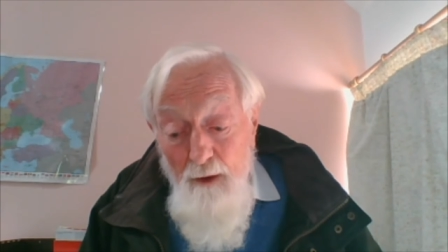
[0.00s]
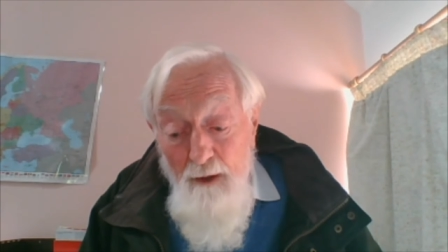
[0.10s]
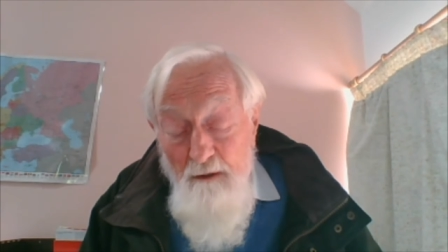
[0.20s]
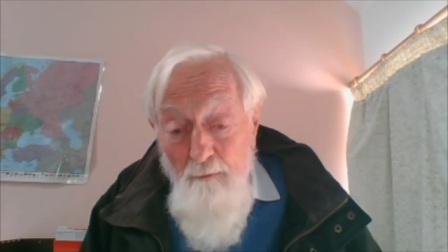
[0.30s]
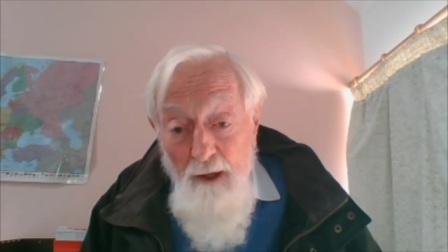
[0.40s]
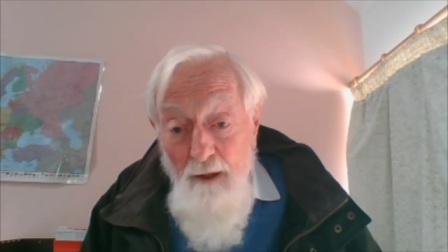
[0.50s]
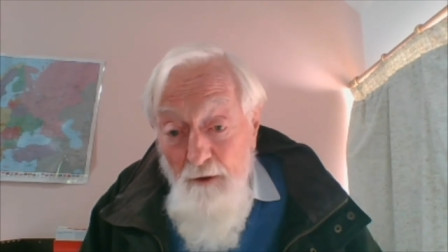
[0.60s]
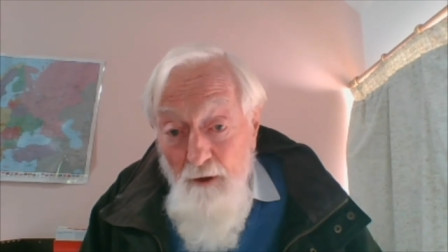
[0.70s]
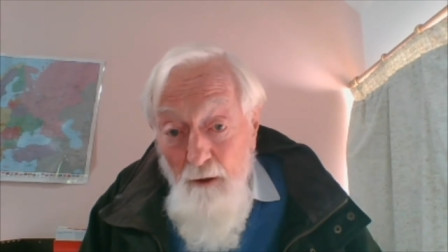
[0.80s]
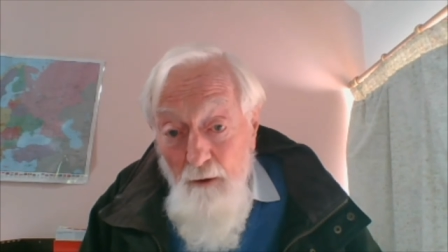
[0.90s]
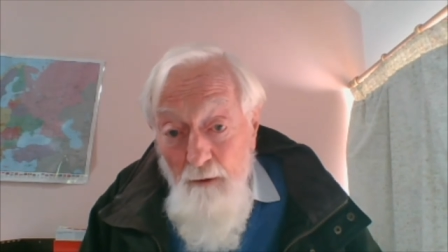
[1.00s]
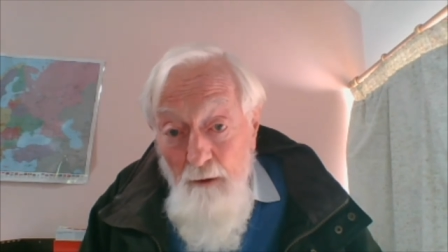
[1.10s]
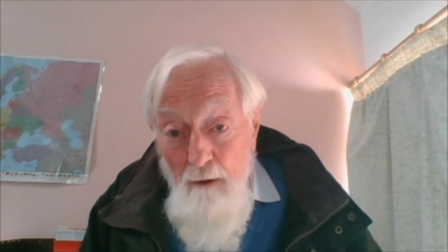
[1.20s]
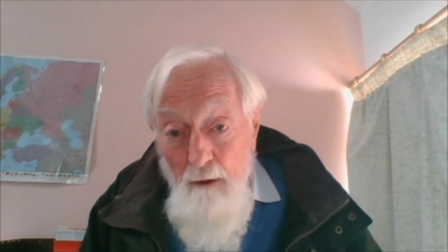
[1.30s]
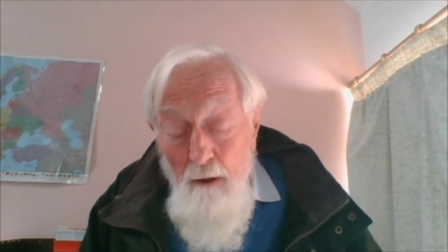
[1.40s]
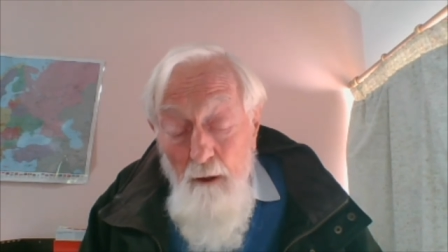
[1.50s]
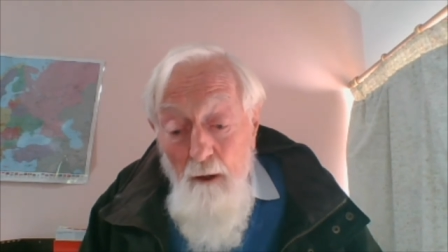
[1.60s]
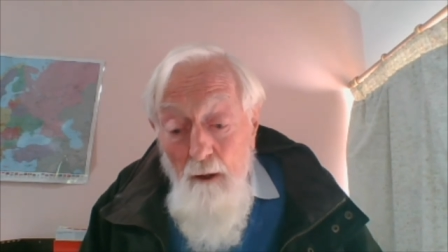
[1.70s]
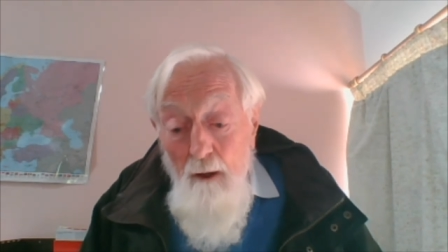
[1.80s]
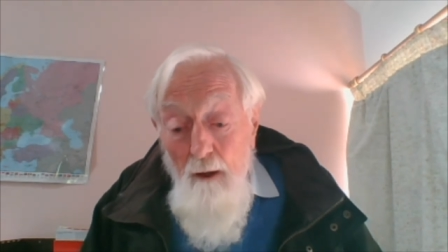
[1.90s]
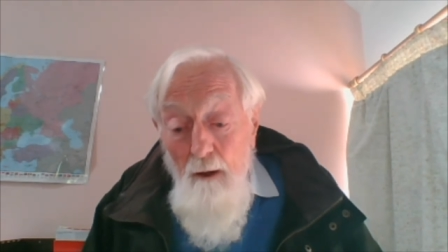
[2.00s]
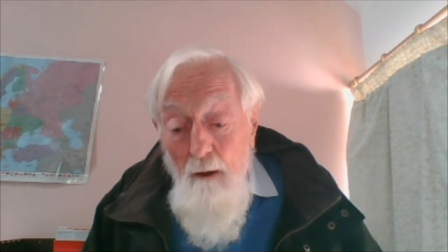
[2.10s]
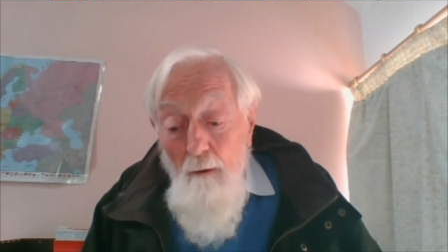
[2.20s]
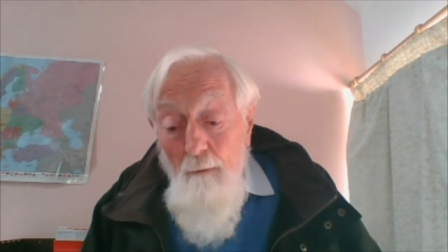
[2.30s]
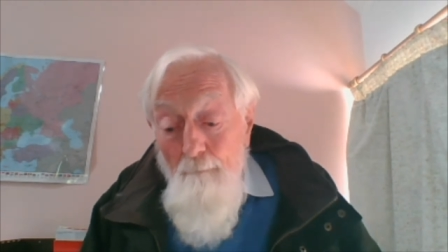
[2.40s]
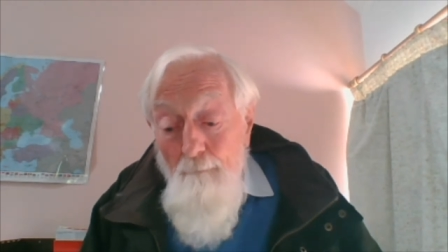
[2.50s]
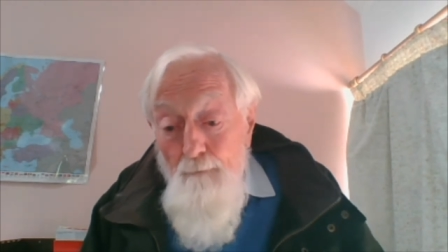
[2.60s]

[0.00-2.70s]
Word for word: Azerbaijan, um,